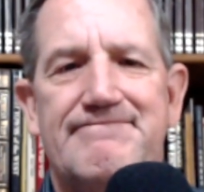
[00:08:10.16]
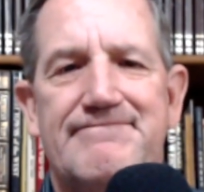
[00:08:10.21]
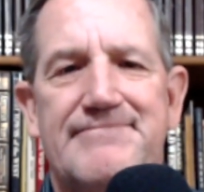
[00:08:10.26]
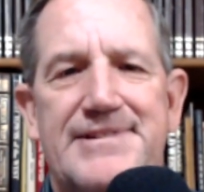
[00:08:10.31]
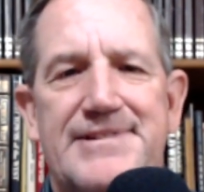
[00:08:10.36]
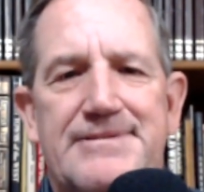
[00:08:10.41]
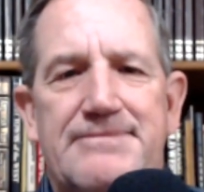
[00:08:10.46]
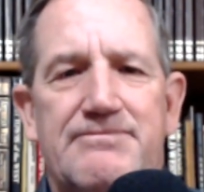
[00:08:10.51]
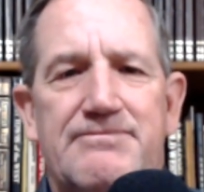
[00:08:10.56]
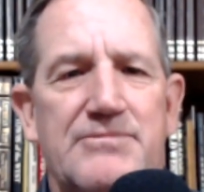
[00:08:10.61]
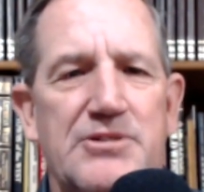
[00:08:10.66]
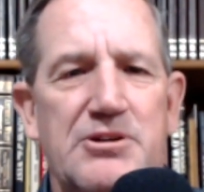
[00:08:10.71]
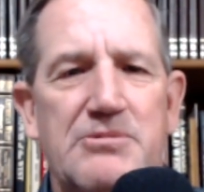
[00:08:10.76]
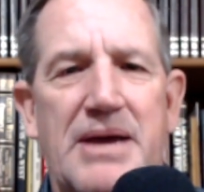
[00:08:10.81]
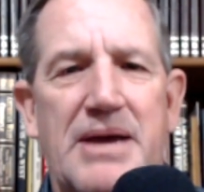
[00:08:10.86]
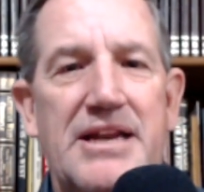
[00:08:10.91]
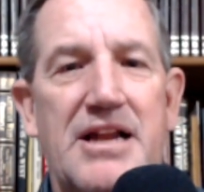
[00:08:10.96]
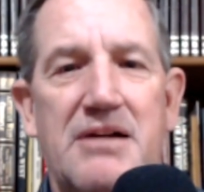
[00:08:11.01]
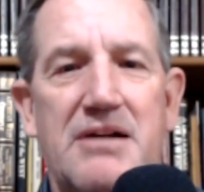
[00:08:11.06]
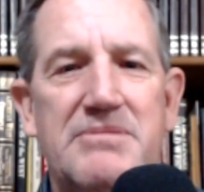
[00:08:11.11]
You
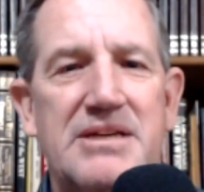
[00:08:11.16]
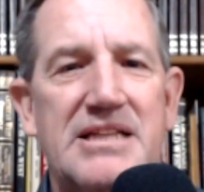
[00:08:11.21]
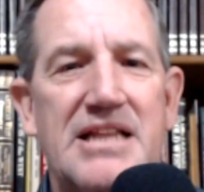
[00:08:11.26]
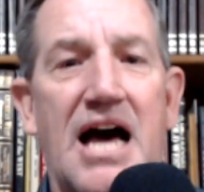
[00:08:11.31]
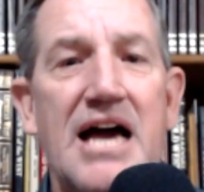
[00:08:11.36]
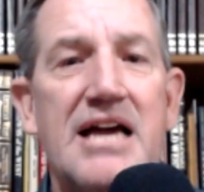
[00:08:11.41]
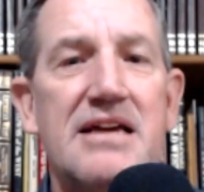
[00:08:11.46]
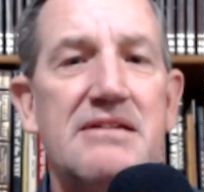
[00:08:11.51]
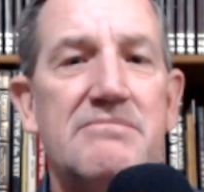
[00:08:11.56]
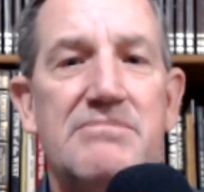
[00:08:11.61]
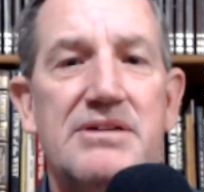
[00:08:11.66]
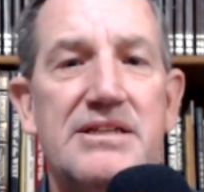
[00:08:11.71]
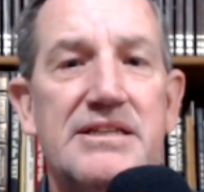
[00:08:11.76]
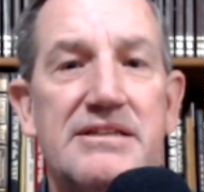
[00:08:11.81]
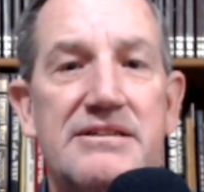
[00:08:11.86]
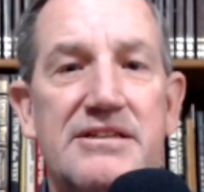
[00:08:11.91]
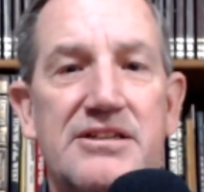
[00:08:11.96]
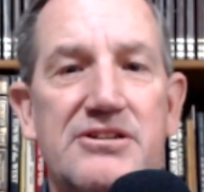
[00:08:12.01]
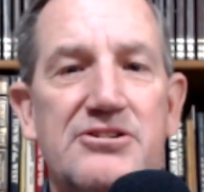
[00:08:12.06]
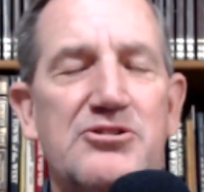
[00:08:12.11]
may not be lying, but
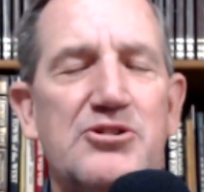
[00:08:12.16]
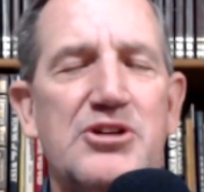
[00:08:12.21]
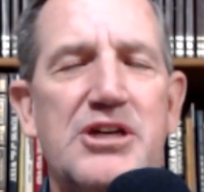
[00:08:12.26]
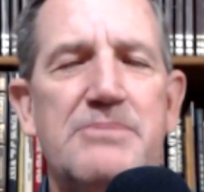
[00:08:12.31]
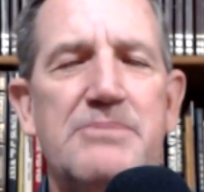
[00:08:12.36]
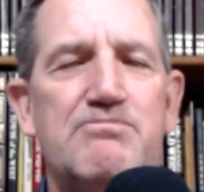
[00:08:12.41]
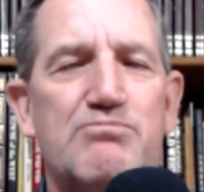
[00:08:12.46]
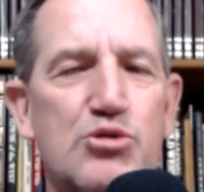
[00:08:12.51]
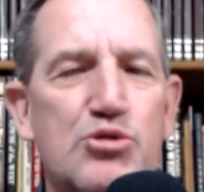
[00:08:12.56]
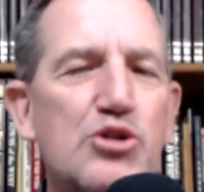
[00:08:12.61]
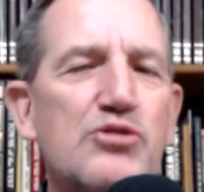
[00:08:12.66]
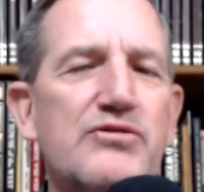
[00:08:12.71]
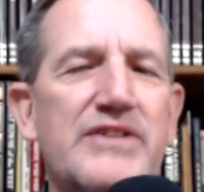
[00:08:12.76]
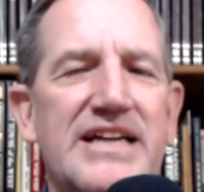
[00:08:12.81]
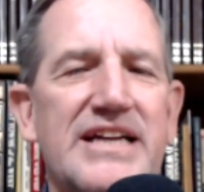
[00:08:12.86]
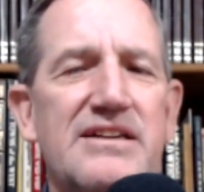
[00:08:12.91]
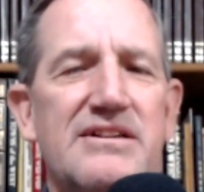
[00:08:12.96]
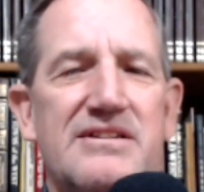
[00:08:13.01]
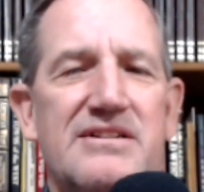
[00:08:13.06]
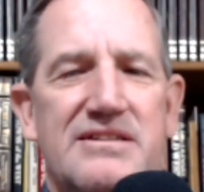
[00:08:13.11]
until you can prove
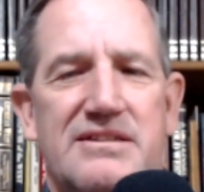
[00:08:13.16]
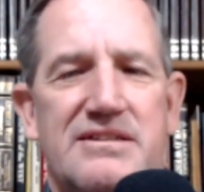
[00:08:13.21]
it,